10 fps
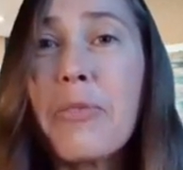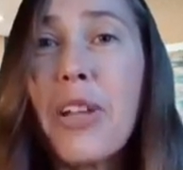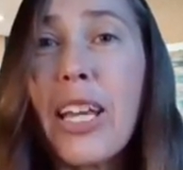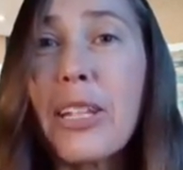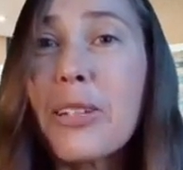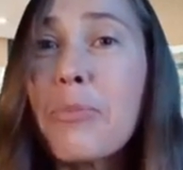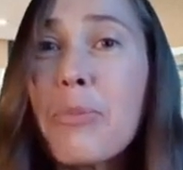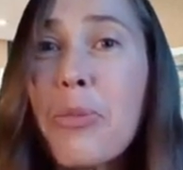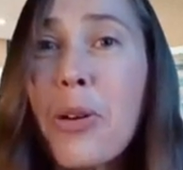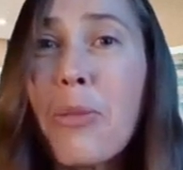talking a little
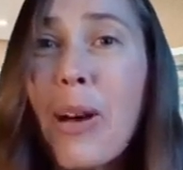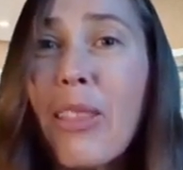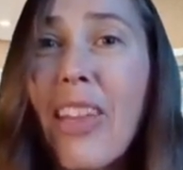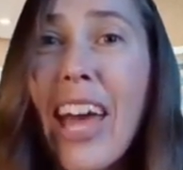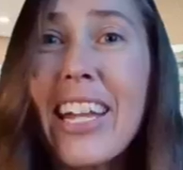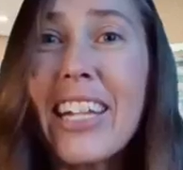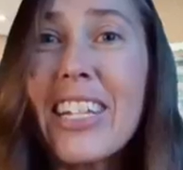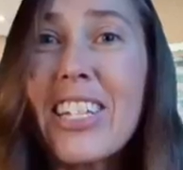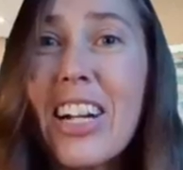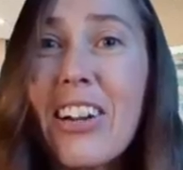bit more about that
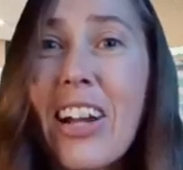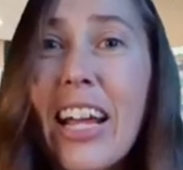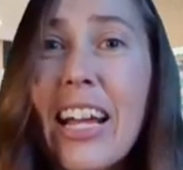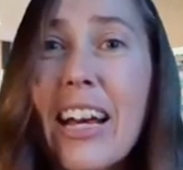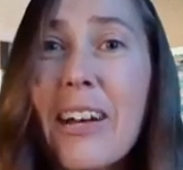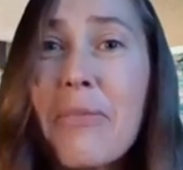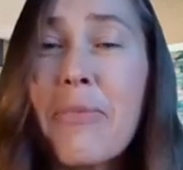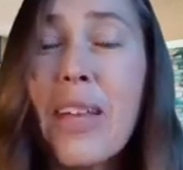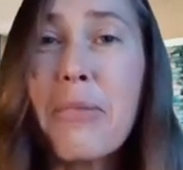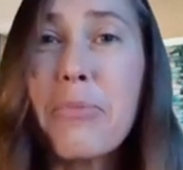and sharing
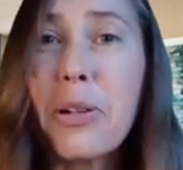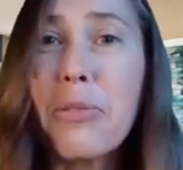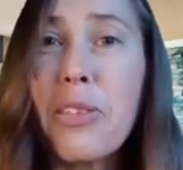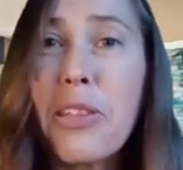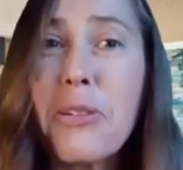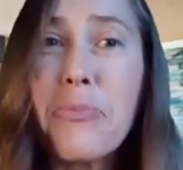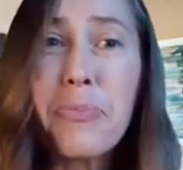that book with you.